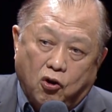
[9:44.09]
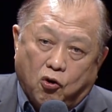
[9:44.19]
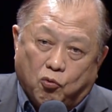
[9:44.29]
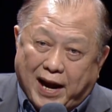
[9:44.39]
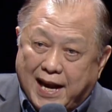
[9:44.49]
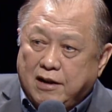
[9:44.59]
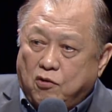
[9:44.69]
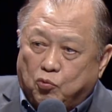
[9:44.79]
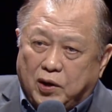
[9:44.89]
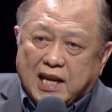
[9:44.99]

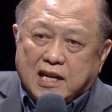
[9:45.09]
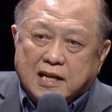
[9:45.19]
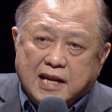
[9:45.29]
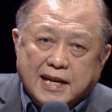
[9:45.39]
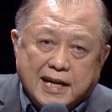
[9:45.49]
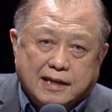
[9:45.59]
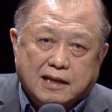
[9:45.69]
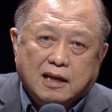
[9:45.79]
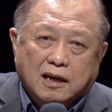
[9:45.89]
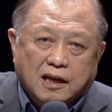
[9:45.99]
When we need it,
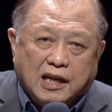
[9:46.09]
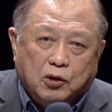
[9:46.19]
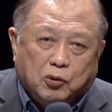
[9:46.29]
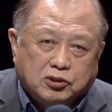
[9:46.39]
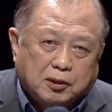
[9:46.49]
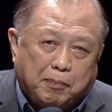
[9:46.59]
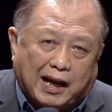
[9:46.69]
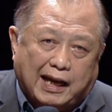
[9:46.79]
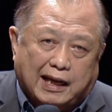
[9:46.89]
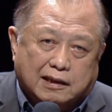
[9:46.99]
He will
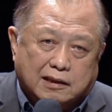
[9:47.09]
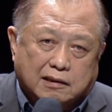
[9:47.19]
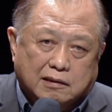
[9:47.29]
supply it.